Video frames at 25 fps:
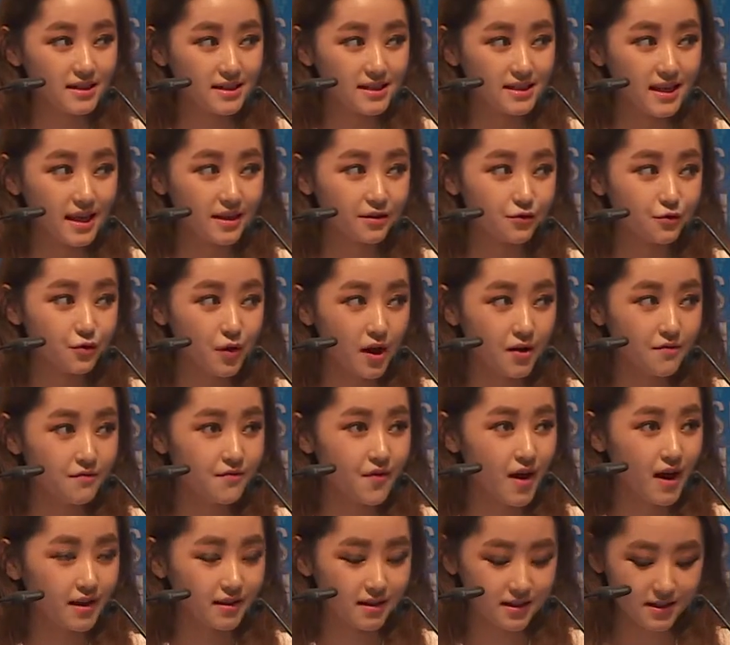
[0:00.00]
and
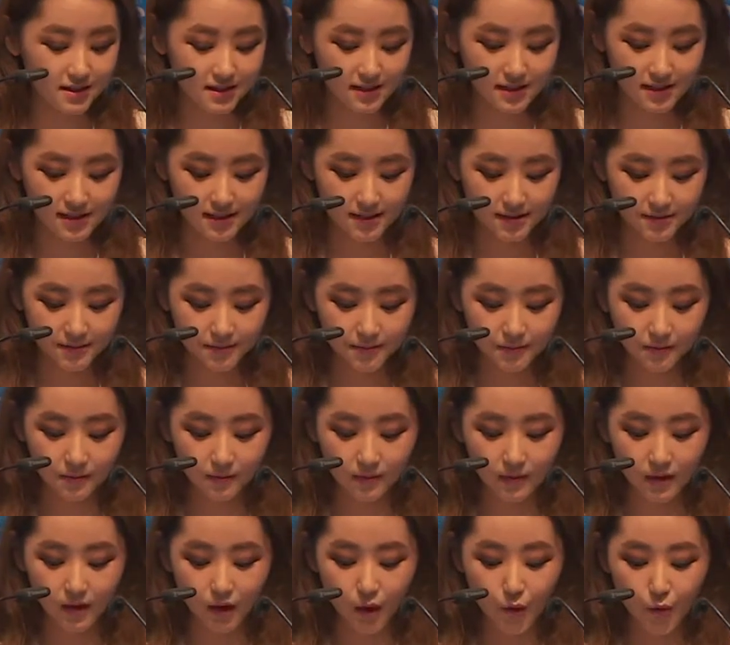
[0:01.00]
grandfathers.
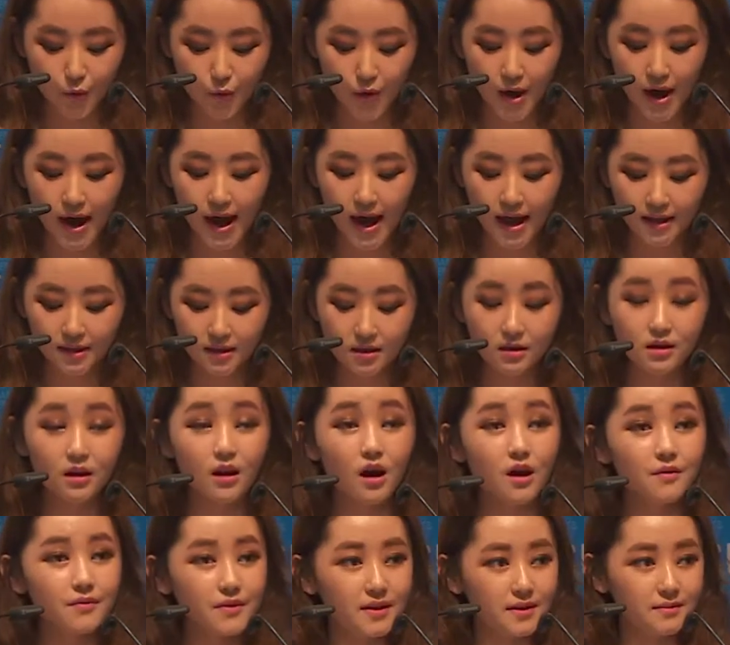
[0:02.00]
We had to
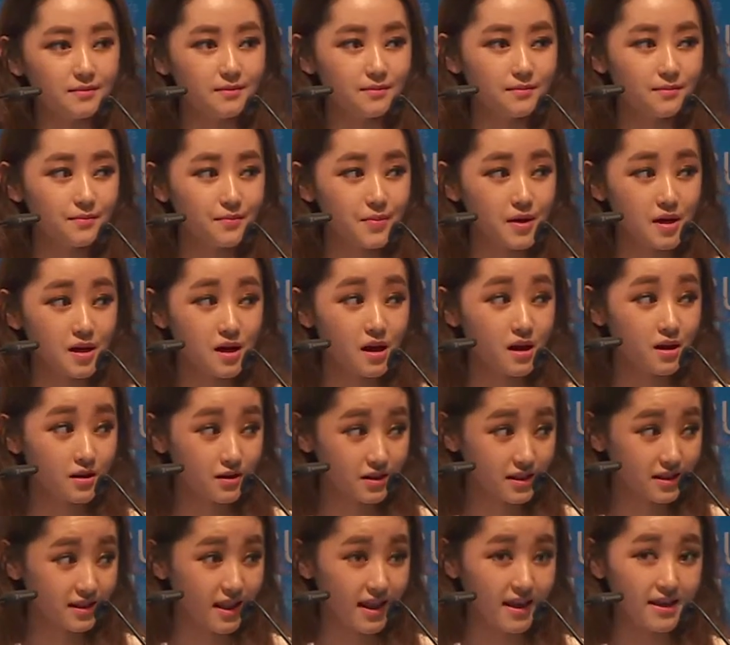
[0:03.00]
love them
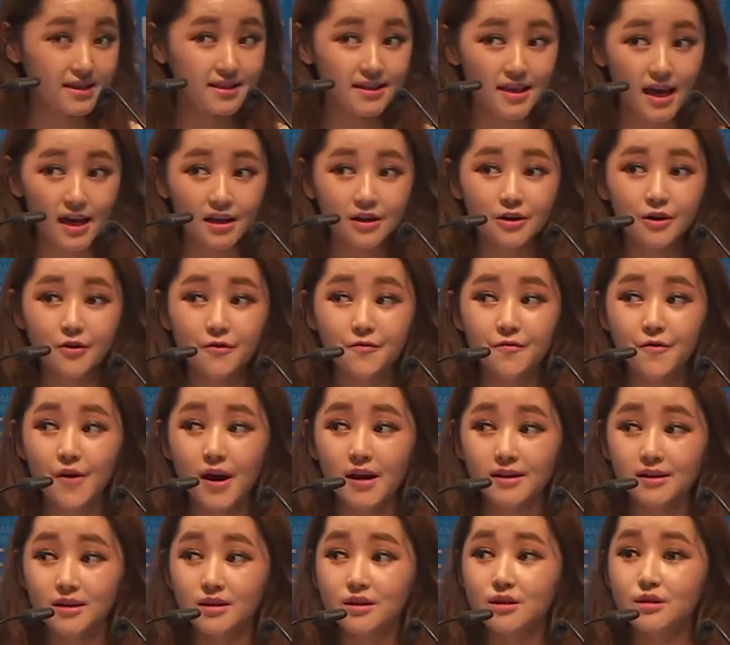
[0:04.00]
because they
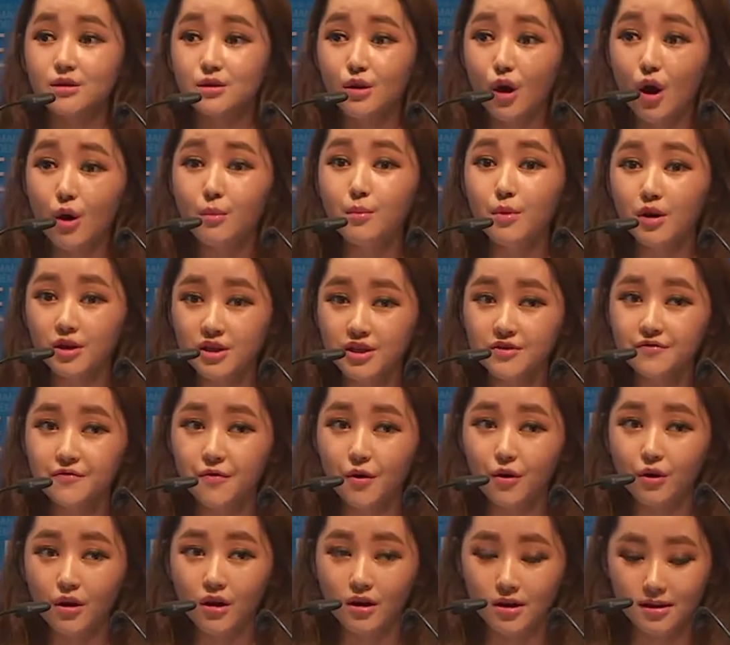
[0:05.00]
sacrificed so much
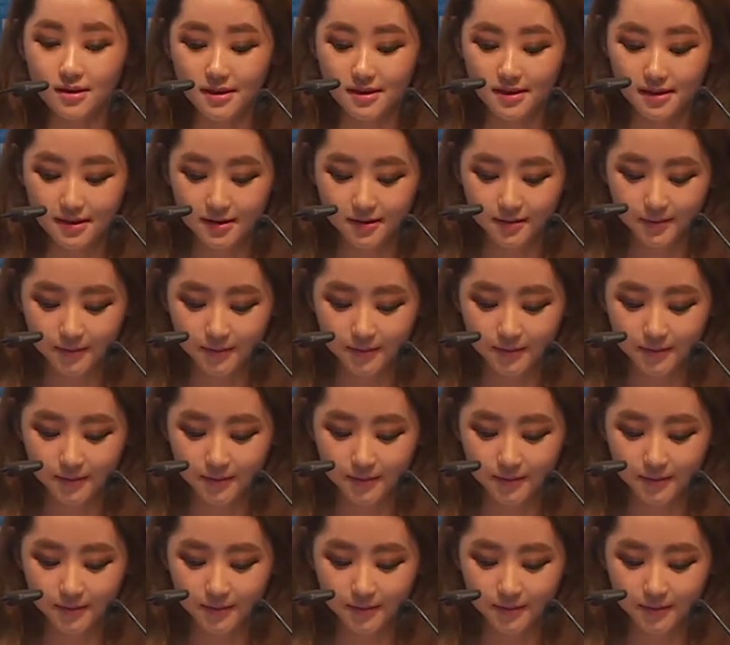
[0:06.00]
for us.